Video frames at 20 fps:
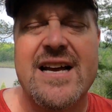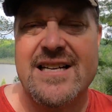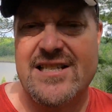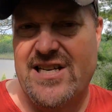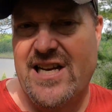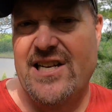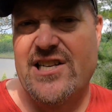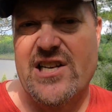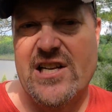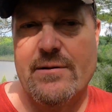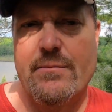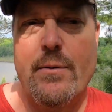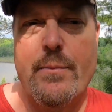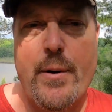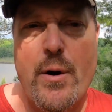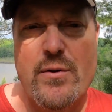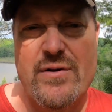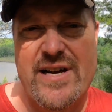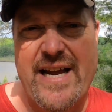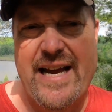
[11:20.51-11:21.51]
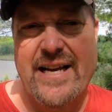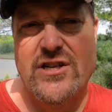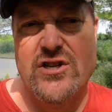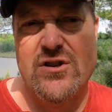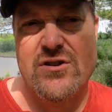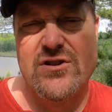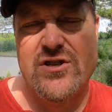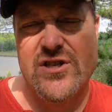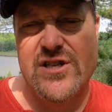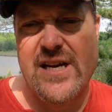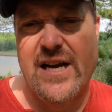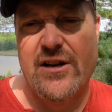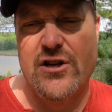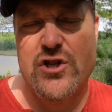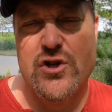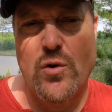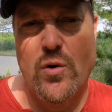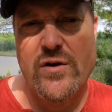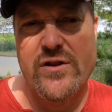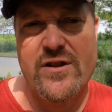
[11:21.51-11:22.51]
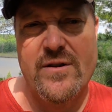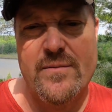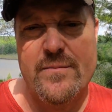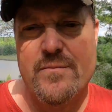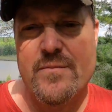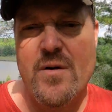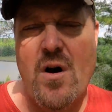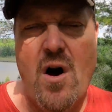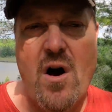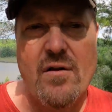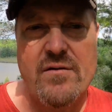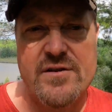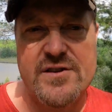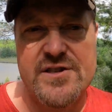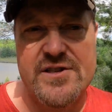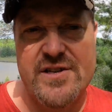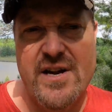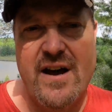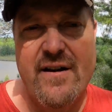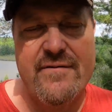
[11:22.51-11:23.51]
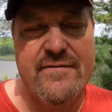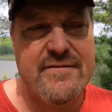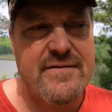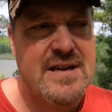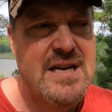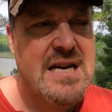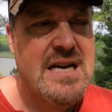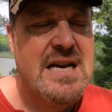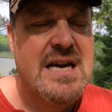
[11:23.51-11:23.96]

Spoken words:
teaching them about nature, just kind of showing them all the stuff.